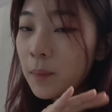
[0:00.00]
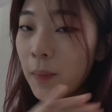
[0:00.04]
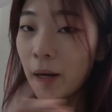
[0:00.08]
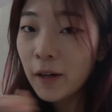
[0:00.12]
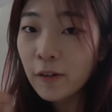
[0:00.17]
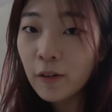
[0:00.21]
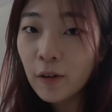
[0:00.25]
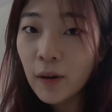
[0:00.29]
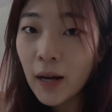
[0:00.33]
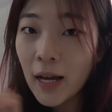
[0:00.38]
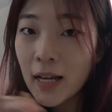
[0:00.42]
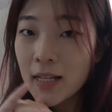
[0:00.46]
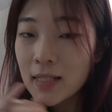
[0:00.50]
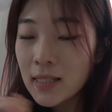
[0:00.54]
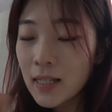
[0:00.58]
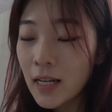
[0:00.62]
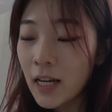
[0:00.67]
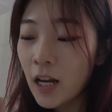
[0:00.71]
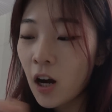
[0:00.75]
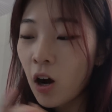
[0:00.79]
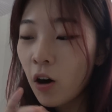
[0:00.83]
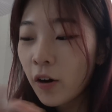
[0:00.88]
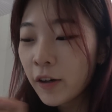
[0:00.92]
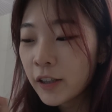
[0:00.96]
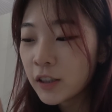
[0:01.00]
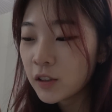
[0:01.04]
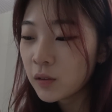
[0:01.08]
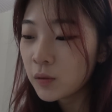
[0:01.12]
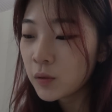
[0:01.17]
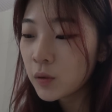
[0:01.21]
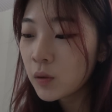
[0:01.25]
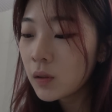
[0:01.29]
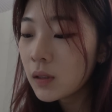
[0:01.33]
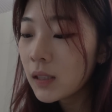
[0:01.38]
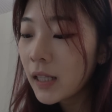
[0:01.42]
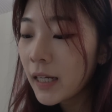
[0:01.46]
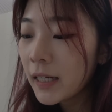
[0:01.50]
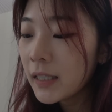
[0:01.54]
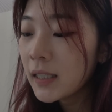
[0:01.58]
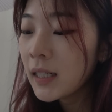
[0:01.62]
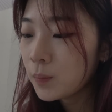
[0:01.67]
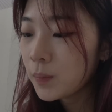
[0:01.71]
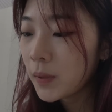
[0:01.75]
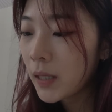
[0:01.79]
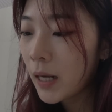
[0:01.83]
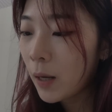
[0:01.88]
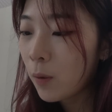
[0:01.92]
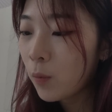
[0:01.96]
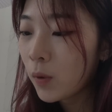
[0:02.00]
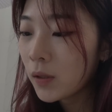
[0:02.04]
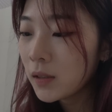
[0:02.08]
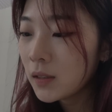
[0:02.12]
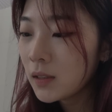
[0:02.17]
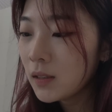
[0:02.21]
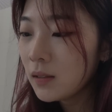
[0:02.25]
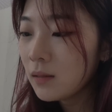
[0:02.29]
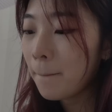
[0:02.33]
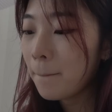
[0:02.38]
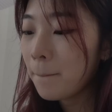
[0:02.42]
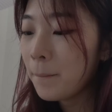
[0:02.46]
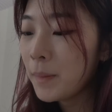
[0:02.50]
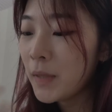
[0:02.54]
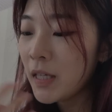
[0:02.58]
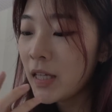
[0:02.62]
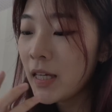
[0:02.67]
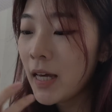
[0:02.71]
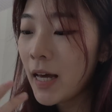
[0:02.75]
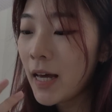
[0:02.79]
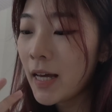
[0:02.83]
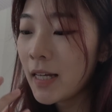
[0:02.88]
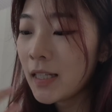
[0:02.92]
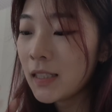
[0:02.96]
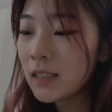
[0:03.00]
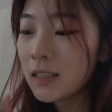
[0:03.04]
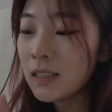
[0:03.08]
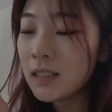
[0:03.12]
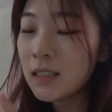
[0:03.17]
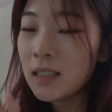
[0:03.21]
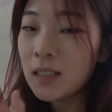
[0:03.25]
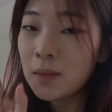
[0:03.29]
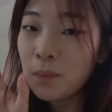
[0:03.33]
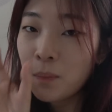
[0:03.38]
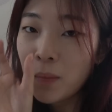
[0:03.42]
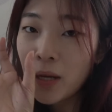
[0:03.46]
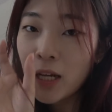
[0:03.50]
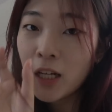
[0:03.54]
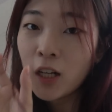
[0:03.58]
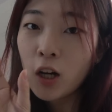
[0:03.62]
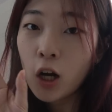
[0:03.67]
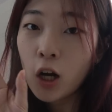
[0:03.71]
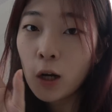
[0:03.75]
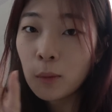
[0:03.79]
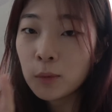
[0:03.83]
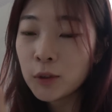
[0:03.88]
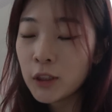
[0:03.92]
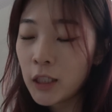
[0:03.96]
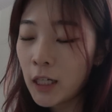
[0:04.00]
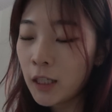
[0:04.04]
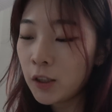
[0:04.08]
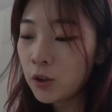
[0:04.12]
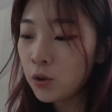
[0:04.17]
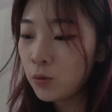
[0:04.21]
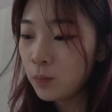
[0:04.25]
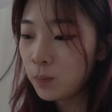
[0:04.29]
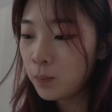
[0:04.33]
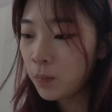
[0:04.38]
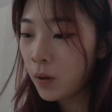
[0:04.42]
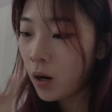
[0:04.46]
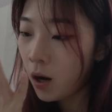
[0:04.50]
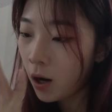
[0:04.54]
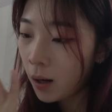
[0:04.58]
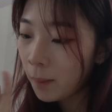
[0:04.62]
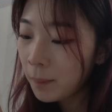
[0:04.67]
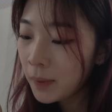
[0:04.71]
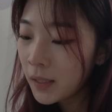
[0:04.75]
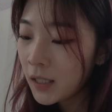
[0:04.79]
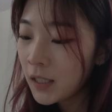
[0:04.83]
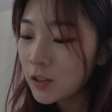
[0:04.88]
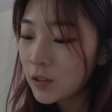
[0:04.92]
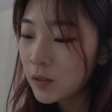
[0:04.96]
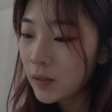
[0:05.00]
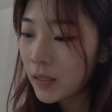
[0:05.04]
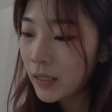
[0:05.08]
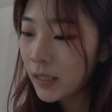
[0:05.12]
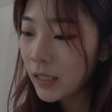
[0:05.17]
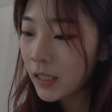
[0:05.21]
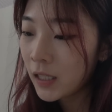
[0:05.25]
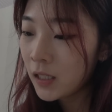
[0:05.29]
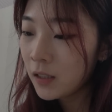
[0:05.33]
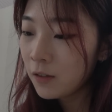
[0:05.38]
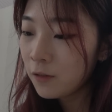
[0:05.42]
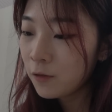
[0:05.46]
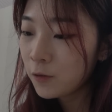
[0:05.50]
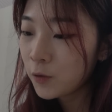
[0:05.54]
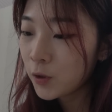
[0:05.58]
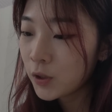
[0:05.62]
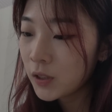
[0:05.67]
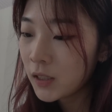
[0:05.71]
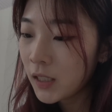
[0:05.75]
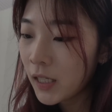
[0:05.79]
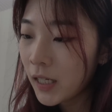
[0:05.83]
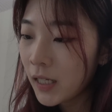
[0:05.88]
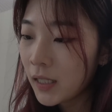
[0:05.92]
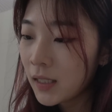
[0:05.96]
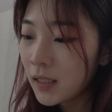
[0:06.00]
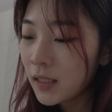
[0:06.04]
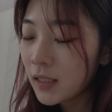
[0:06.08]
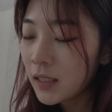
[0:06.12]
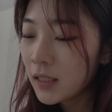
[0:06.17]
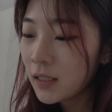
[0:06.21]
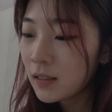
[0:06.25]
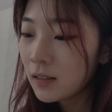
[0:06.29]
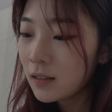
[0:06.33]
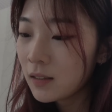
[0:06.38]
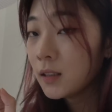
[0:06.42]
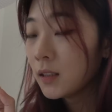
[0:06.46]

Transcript: background has a horizontal line, but I wanted me as the main object to pop, so I kind of rotated it.